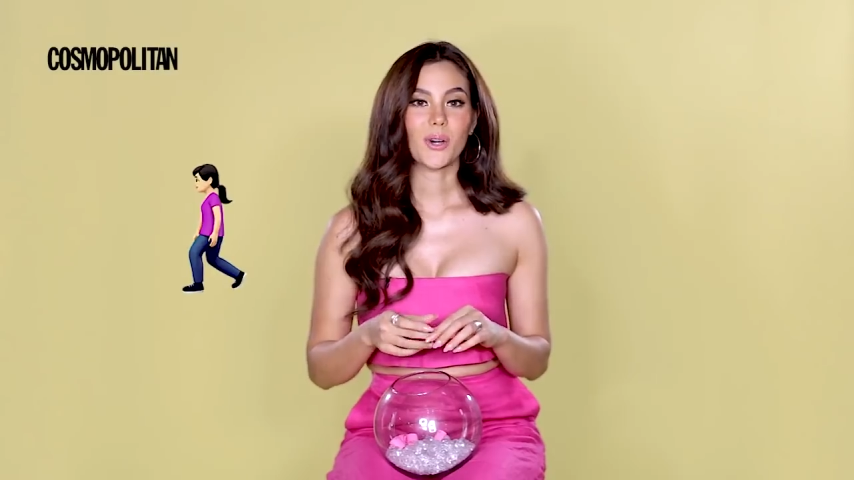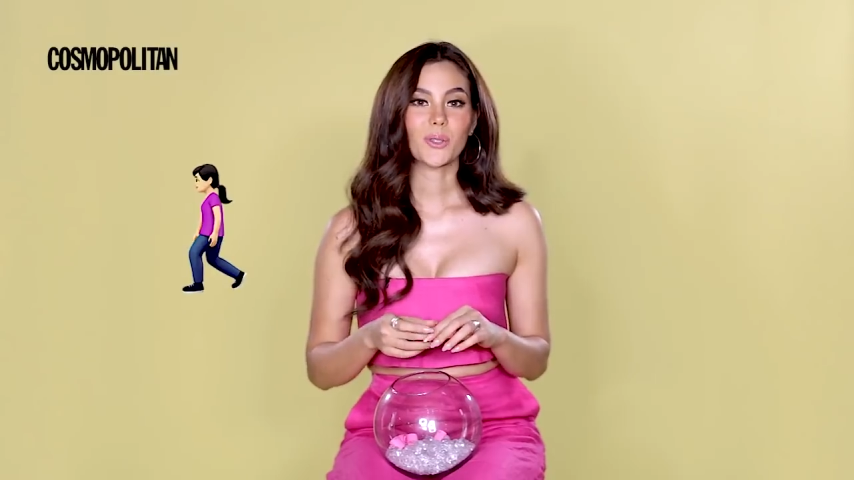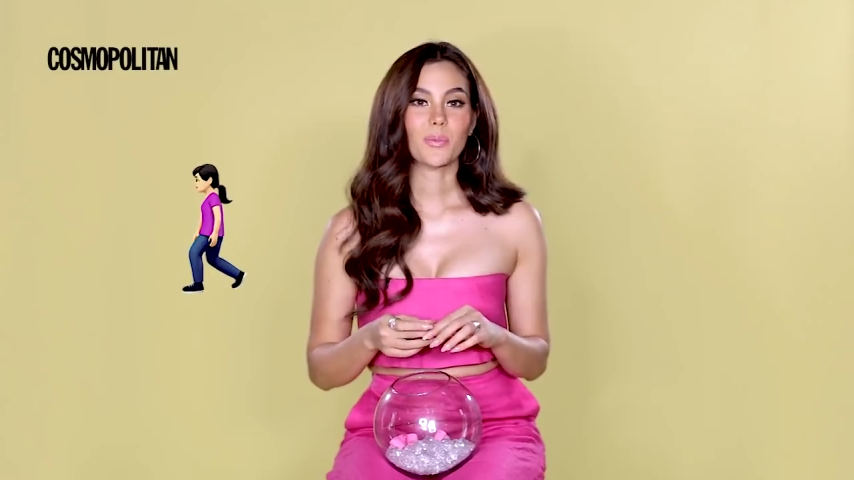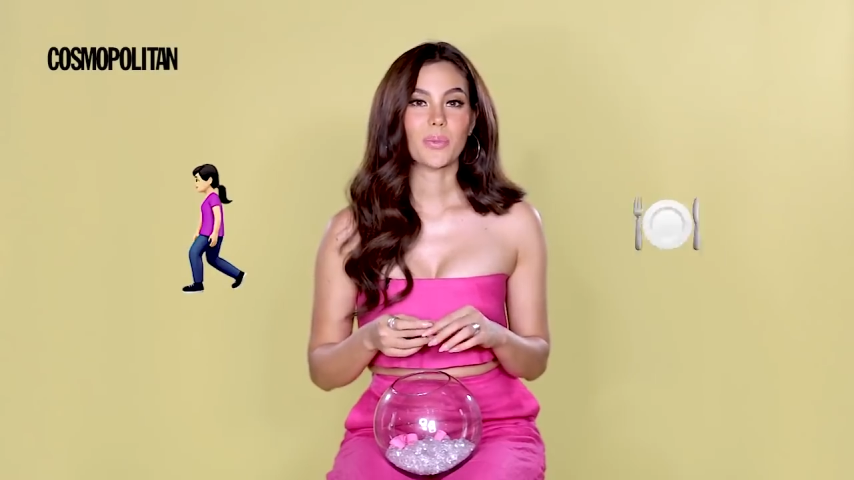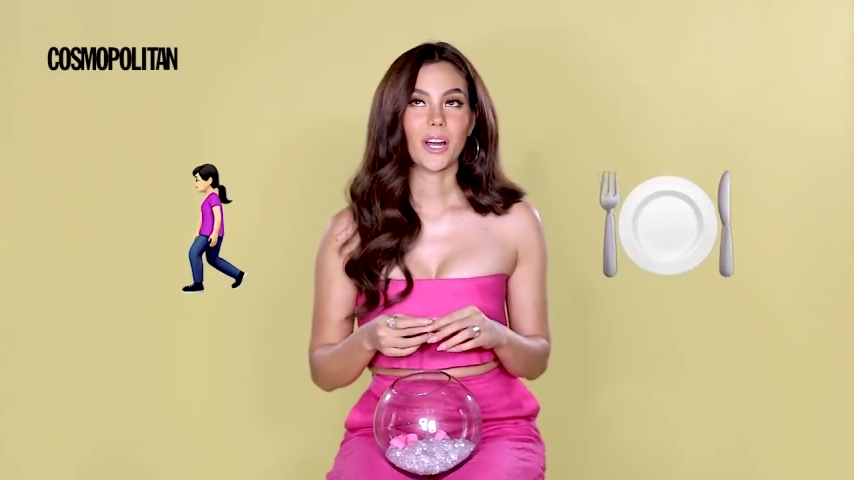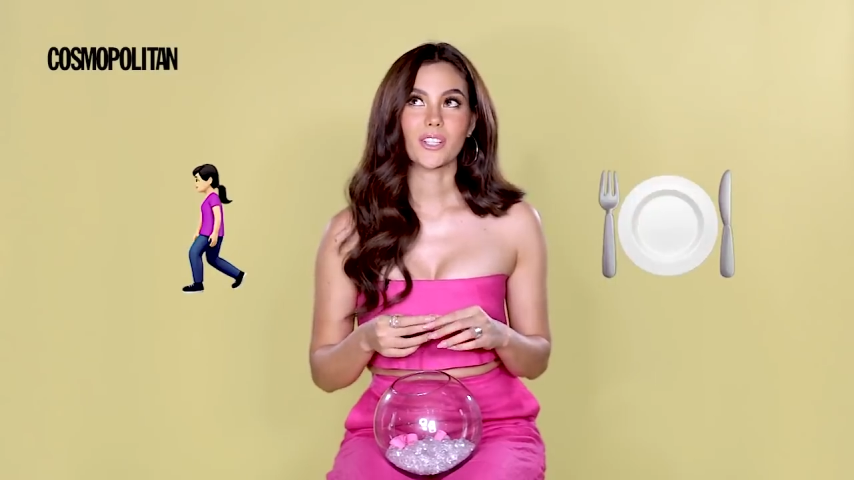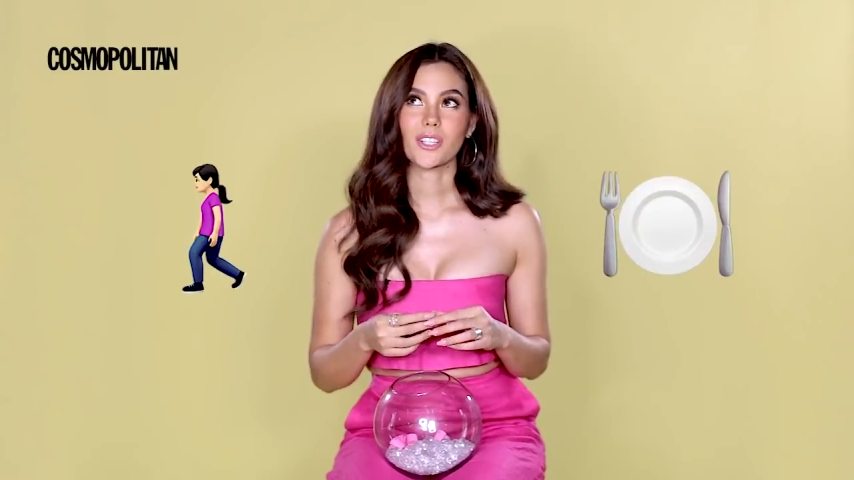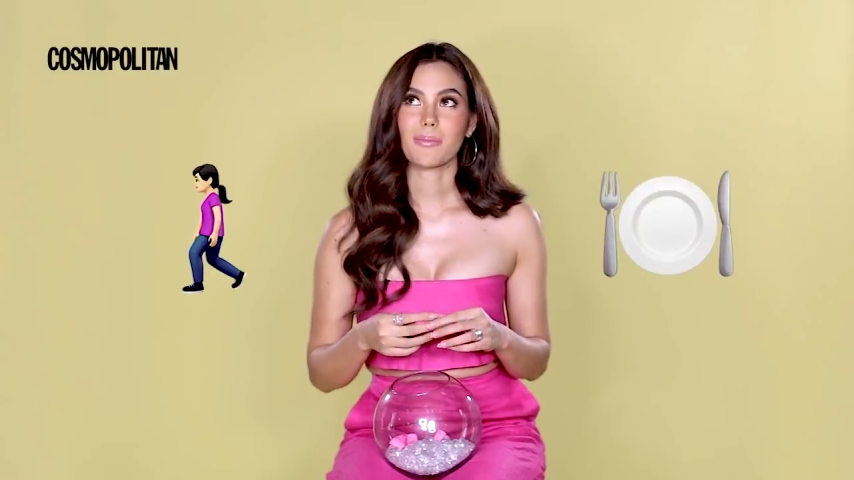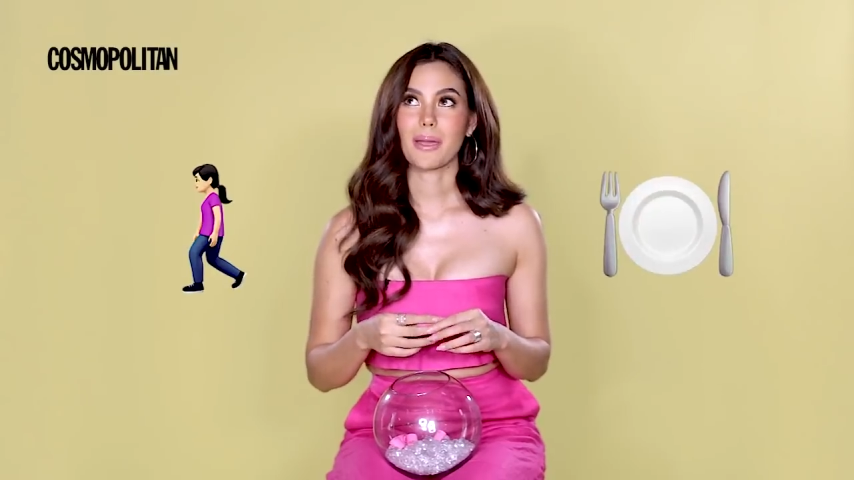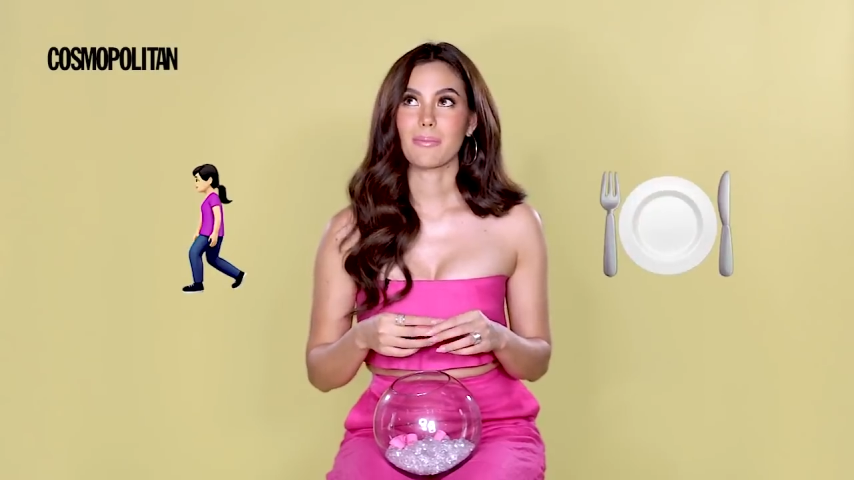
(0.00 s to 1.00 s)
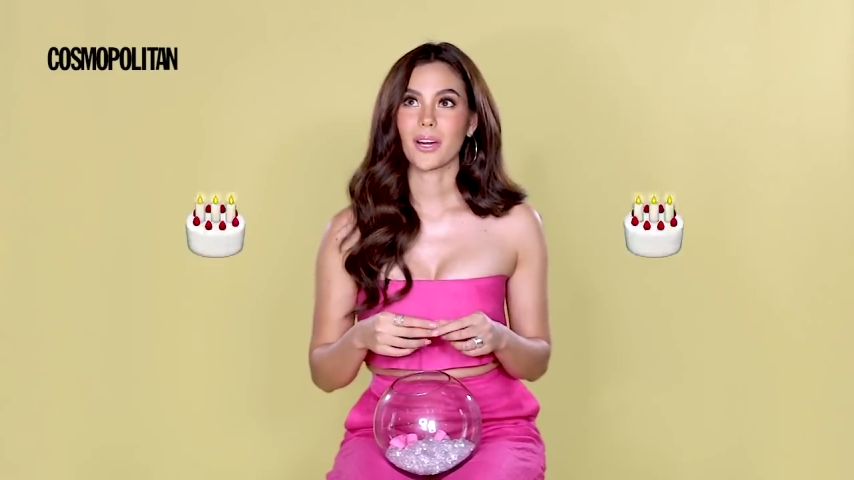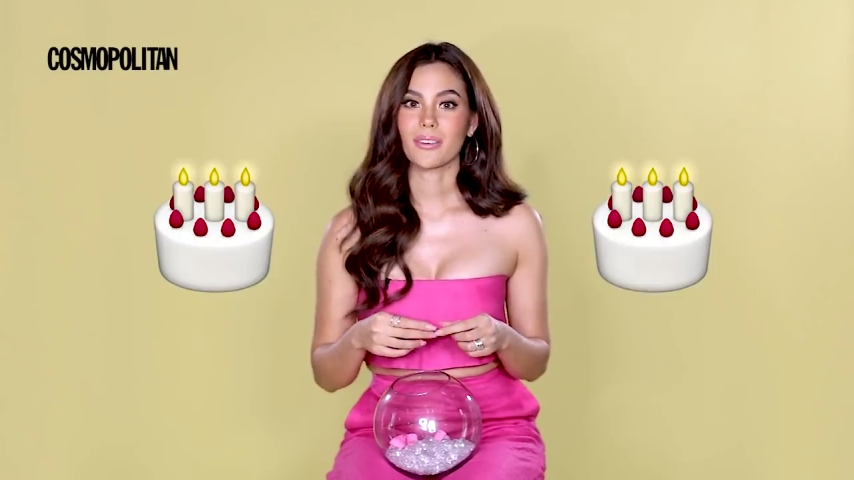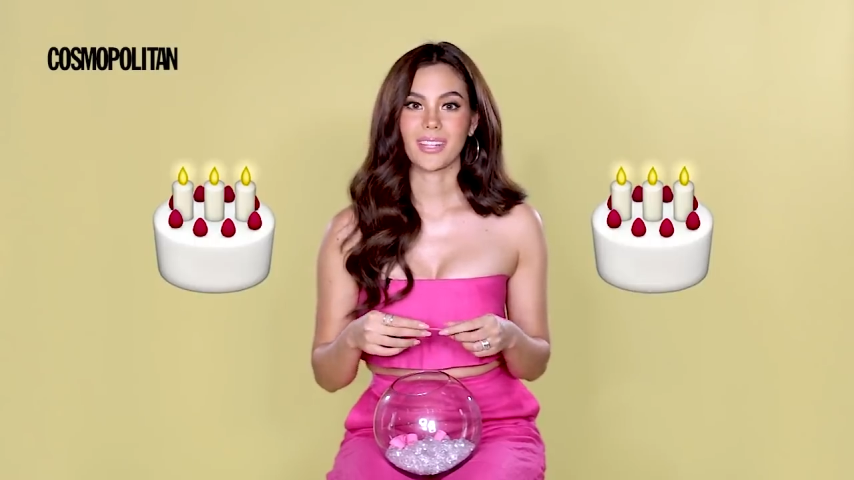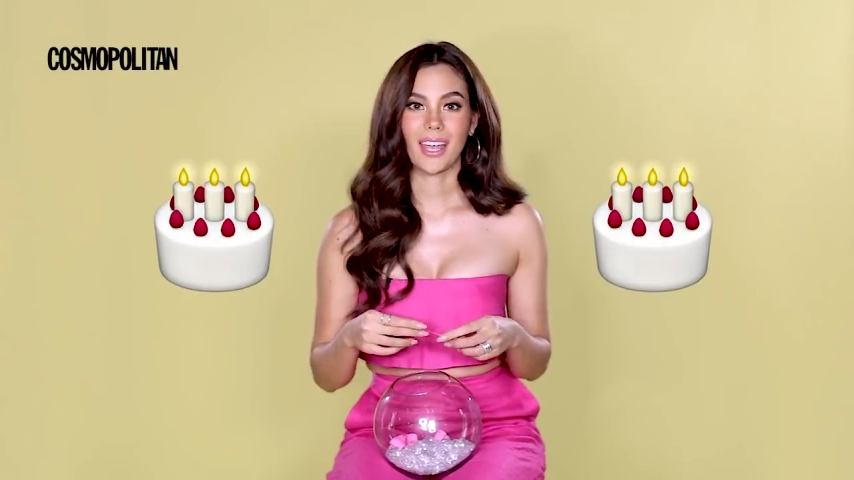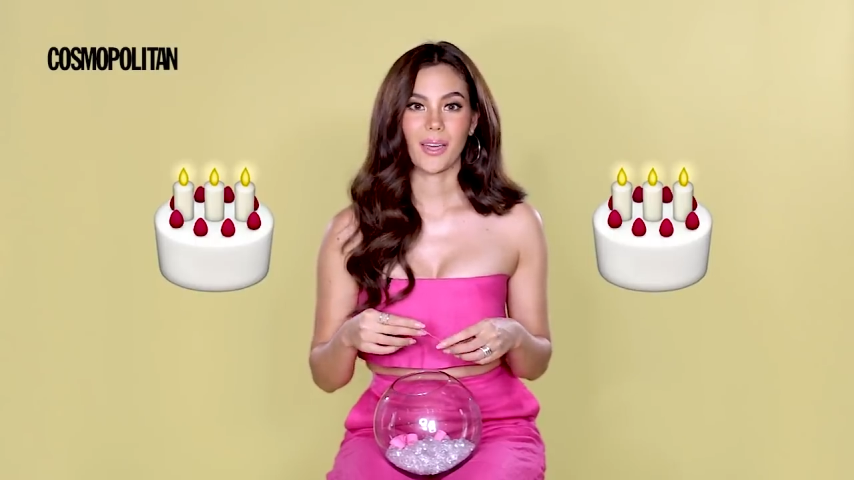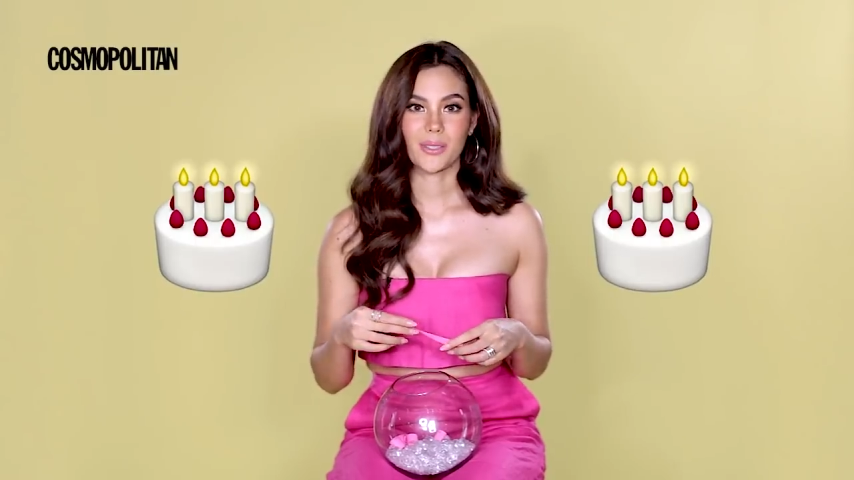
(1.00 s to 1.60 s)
go to brunch on my birthday,